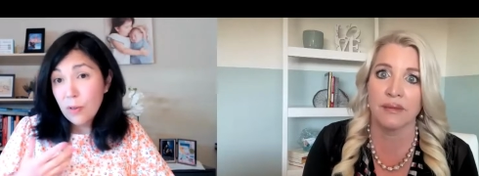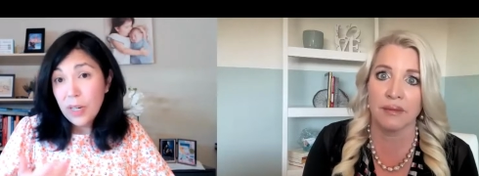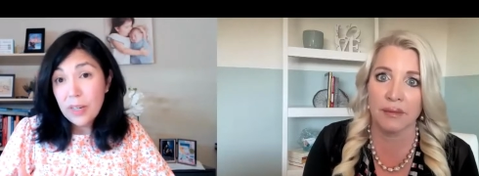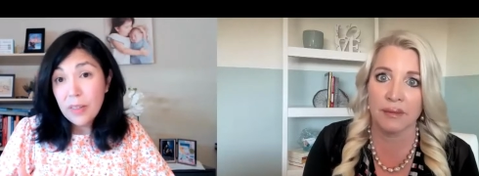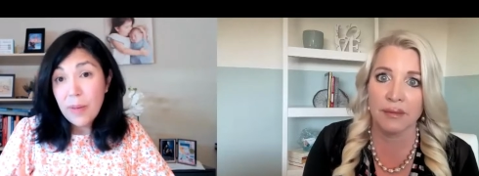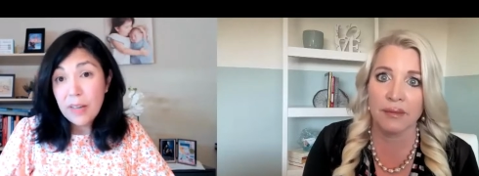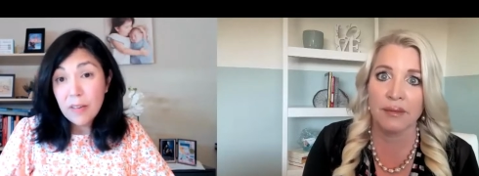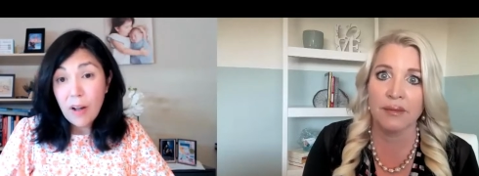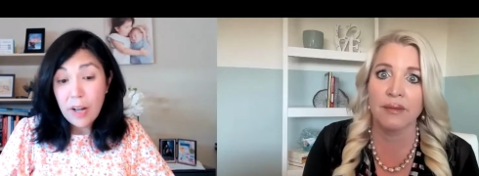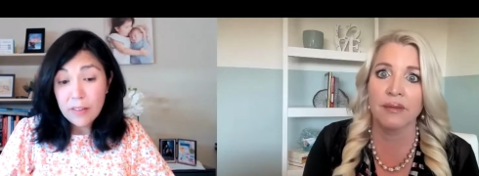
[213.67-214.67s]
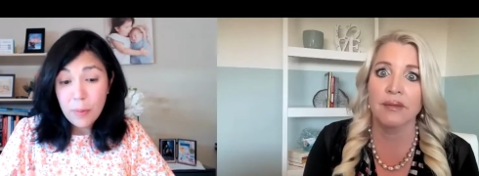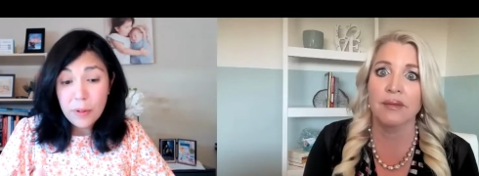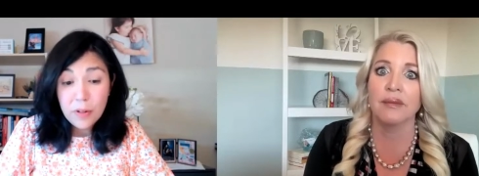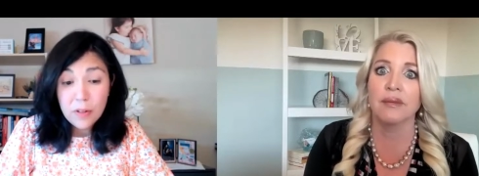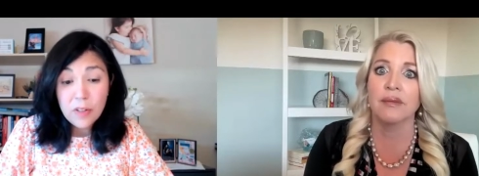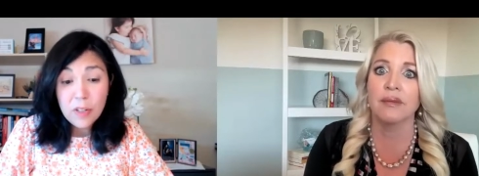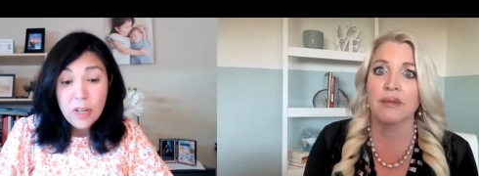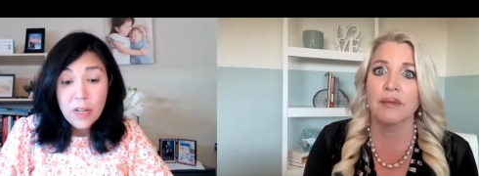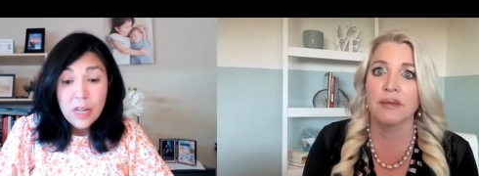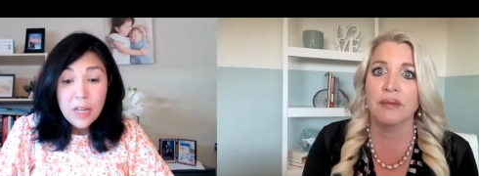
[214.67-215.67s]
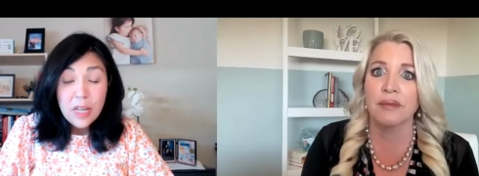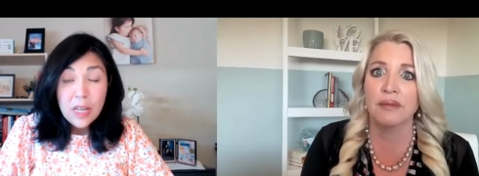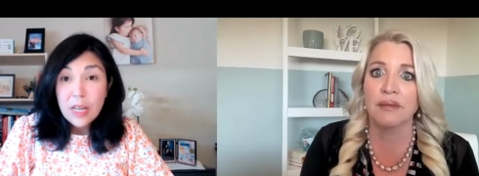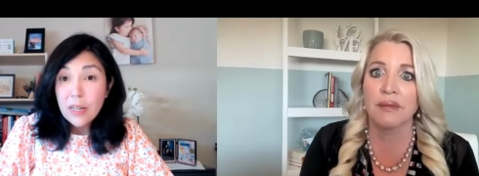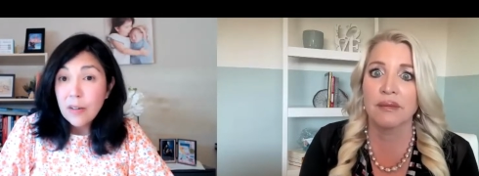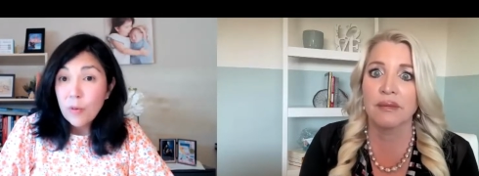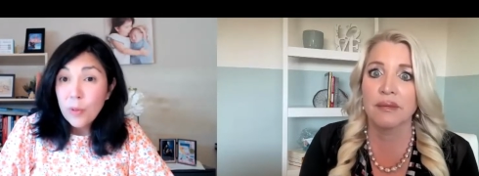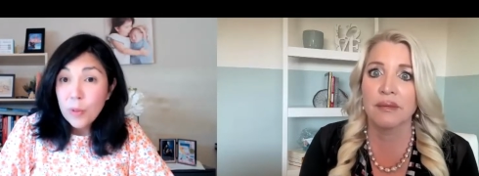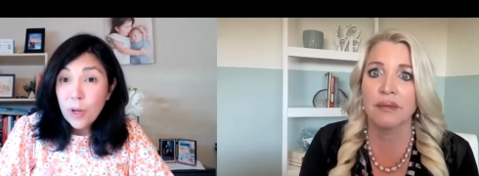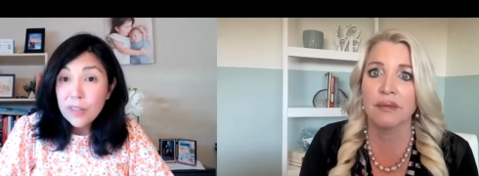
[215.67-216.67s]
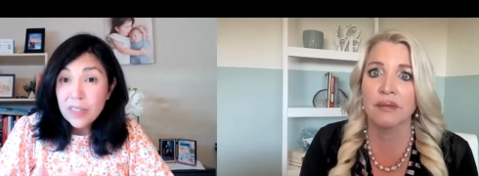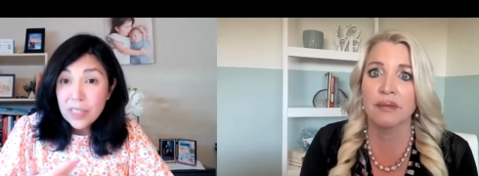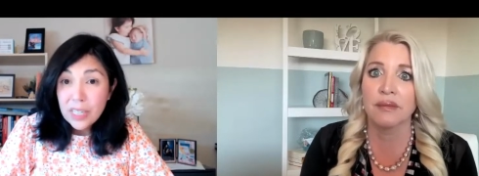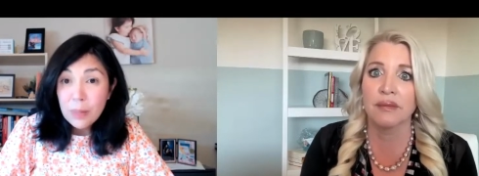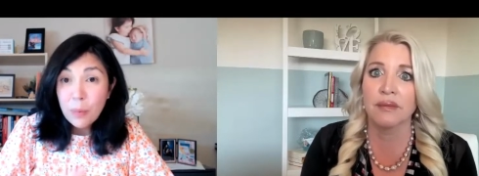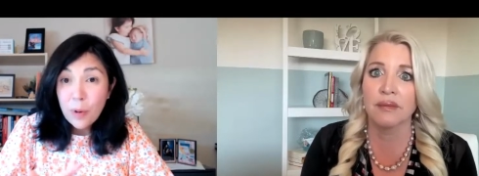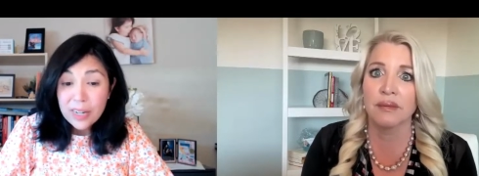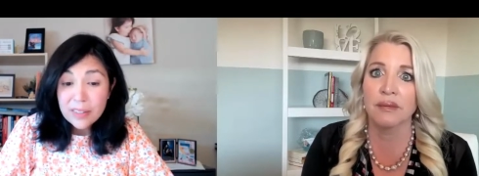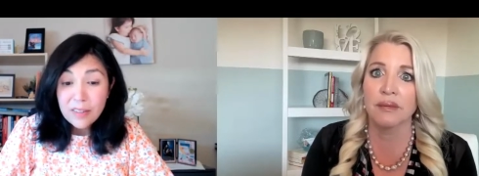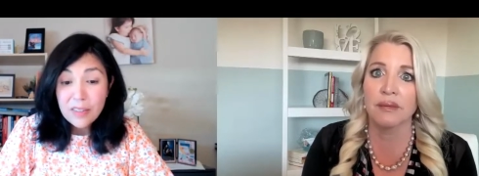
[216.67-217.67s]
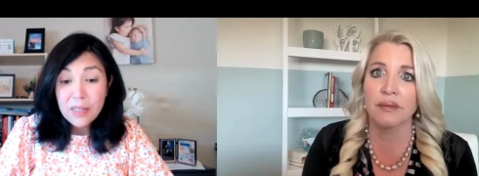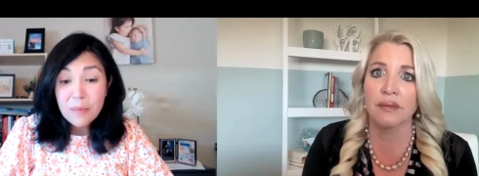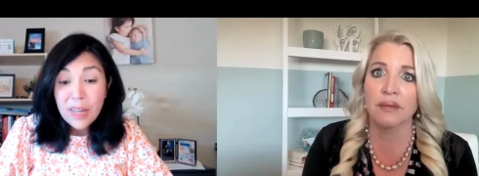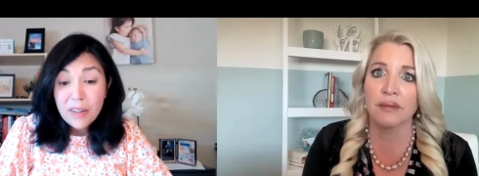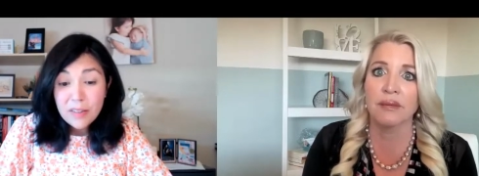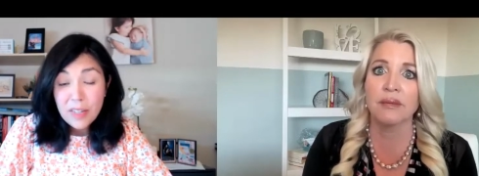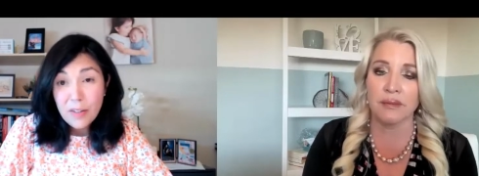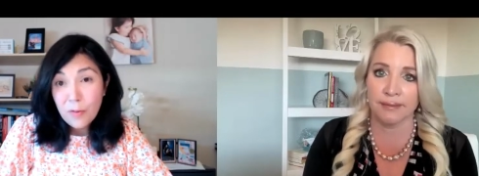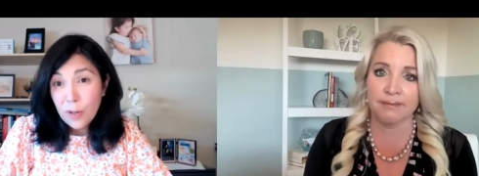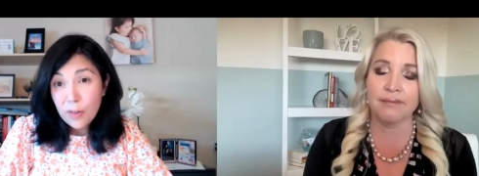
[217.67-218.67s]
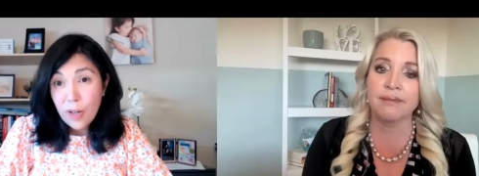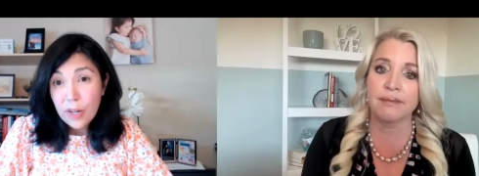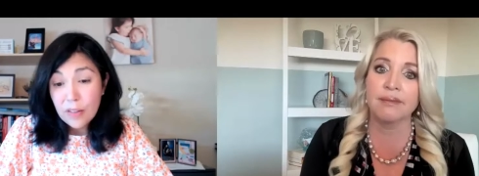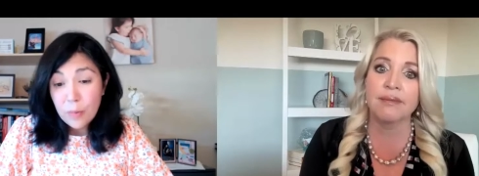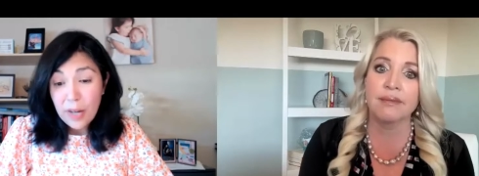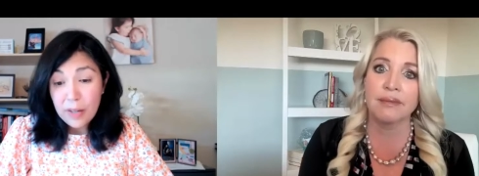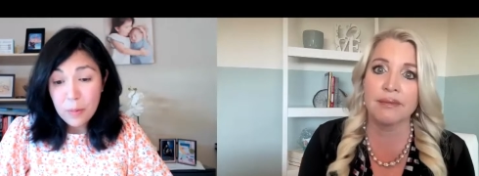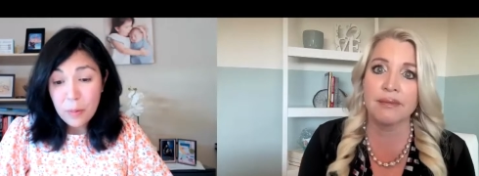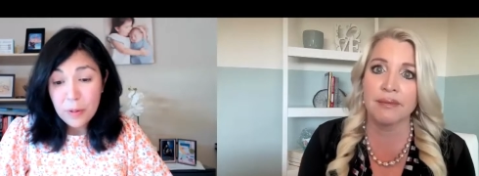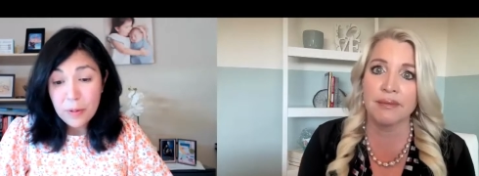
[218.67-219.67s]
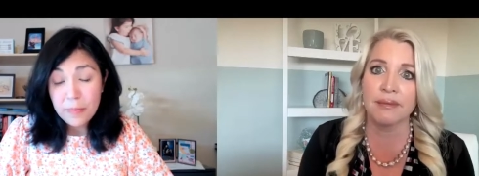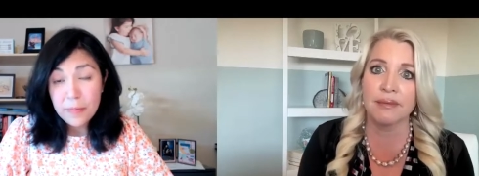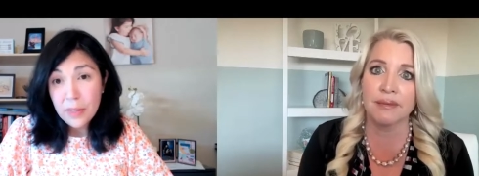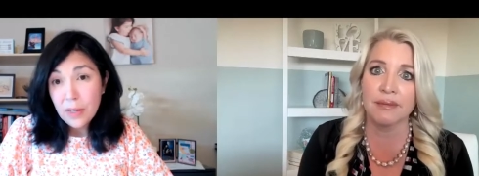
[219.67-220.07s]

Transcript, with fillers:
Speaker 1: trained at the best hospitals, and we want to keep practicing medicine for as long as possible.